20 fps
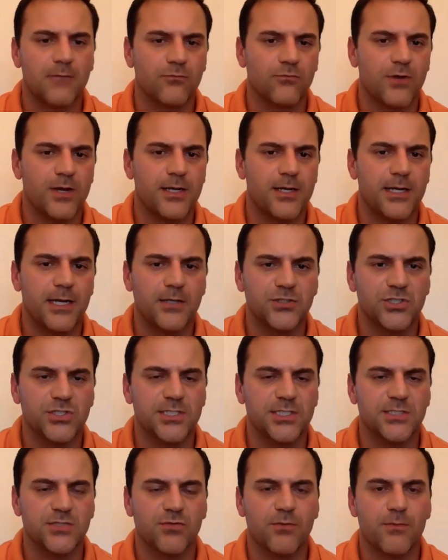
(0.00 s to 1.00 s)
right now,
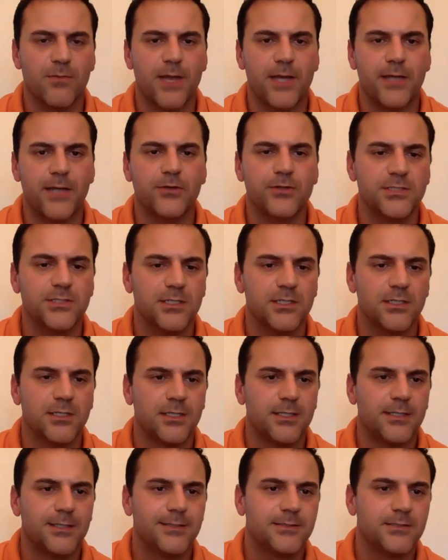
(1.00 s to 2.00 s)
just as a reminder to
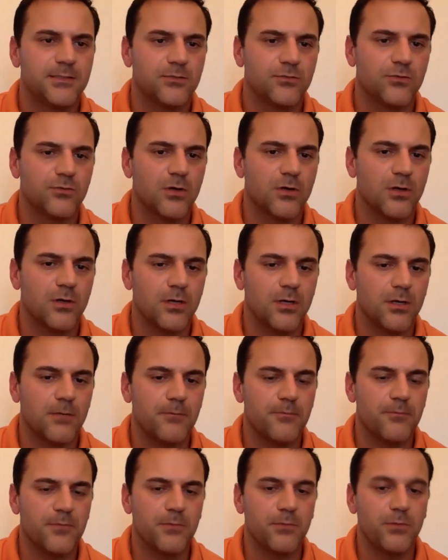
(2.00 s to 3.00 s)
to
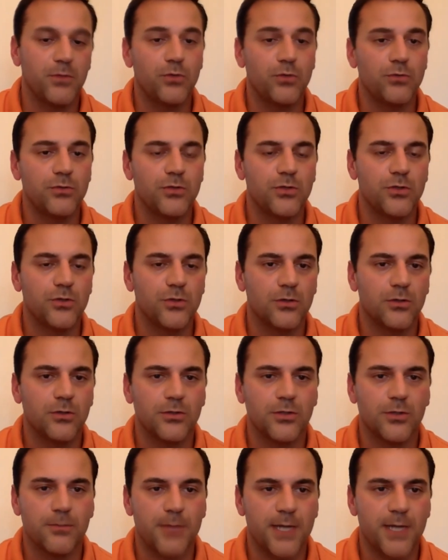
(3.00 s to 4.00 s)
um, mute your
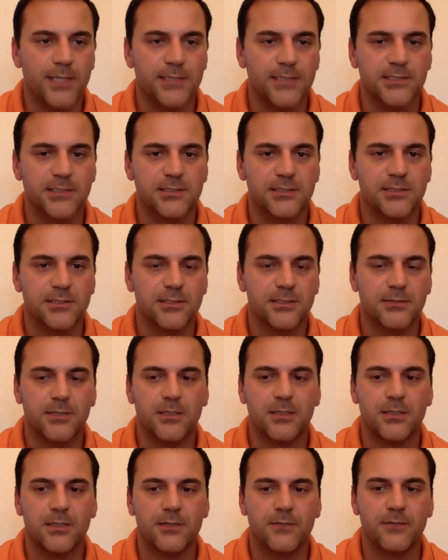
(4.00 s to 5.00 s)
your mics
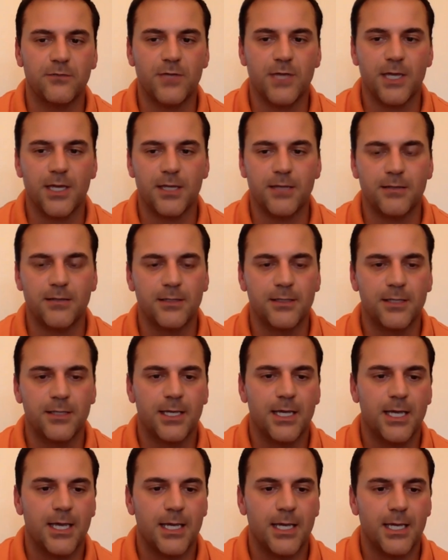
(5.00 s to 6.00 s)
uh, if you can,
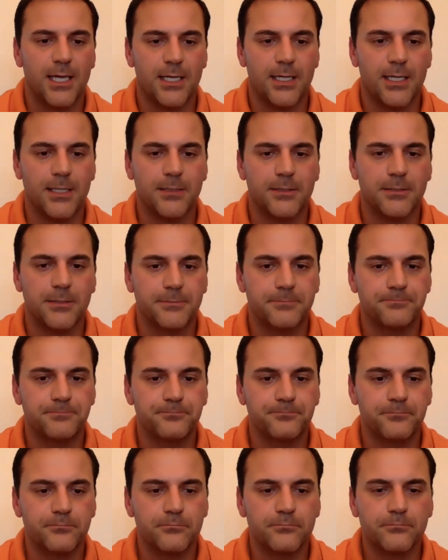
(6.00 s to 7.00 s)
and
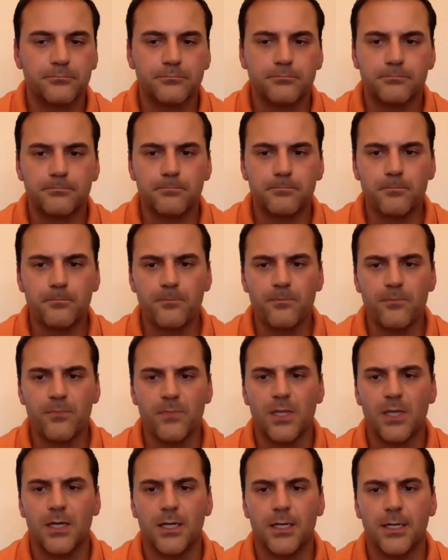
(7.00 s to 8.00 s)

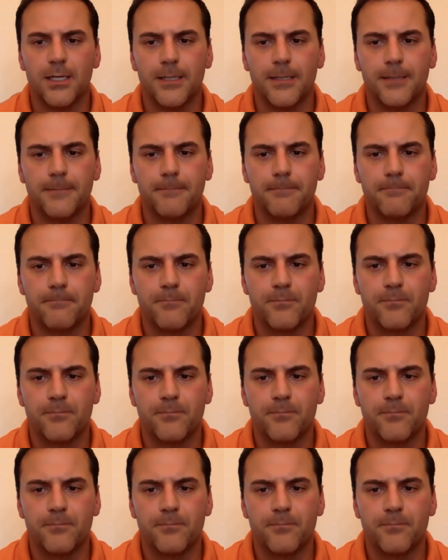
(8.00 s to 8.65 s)
um,